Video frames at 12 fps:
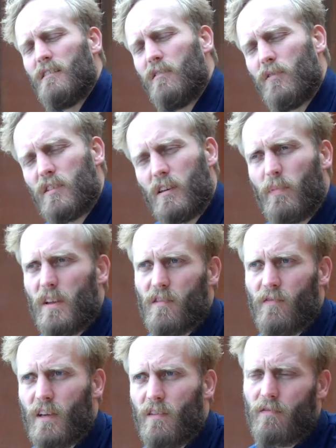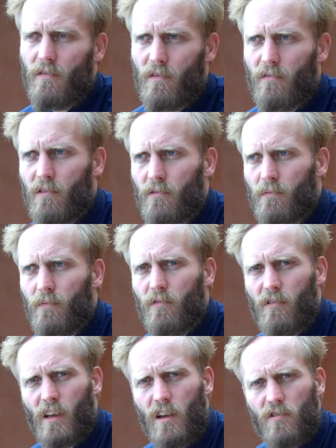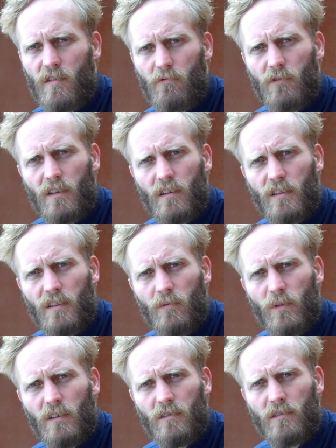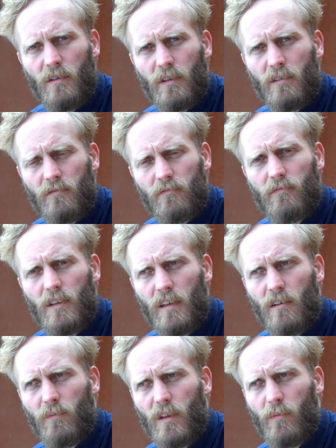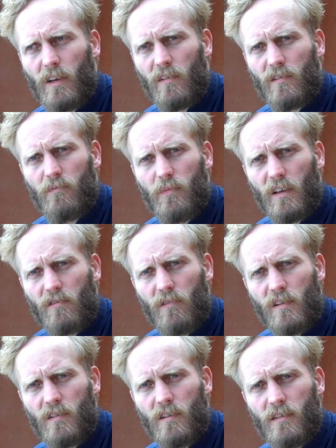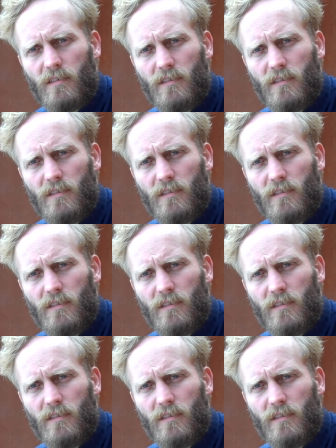Obviously, bits of it through the agency work that I do, but I mean, that would be the biggest risk.